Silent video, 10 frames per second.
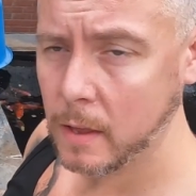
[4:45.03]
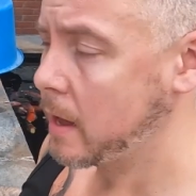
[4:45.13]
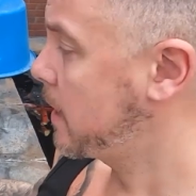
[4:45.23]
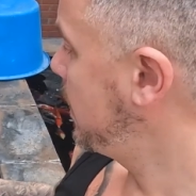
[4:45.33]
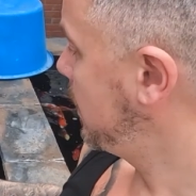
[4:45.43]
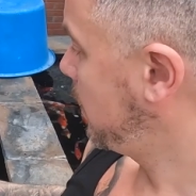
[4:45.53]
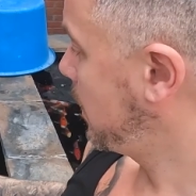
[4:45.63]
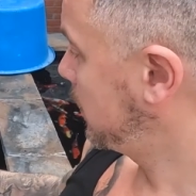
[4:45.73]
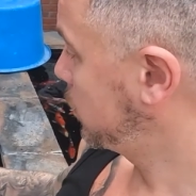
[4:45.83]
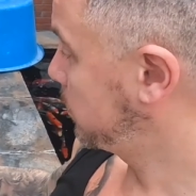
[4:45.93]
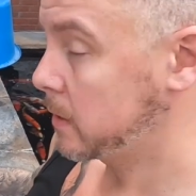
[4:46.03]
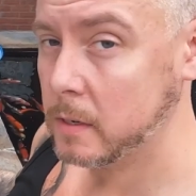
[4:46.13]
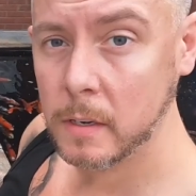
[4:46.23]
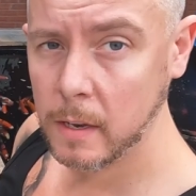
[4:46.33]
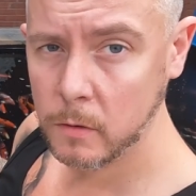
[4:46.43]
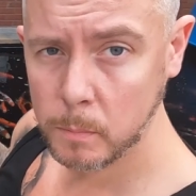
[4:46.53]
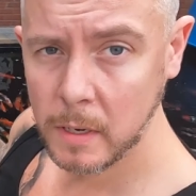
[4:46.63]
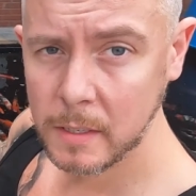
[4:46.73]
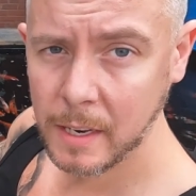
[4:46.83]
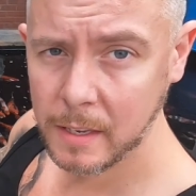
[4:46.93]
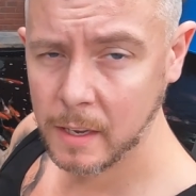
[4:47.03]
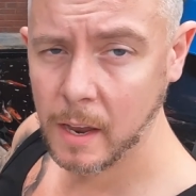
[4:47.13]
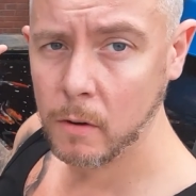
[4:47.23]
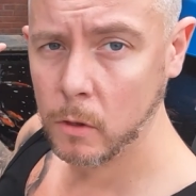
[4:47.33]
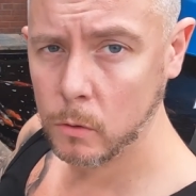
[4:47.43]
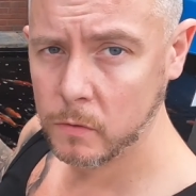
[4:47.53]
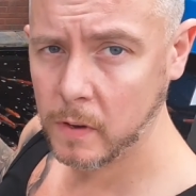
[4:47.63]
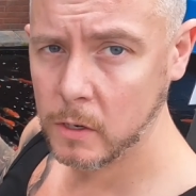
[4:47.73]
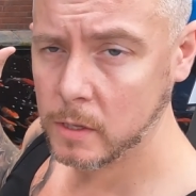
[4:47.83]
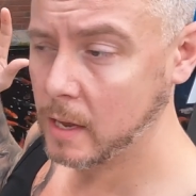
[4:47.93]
They're here, like Dave's been taking care of those fish.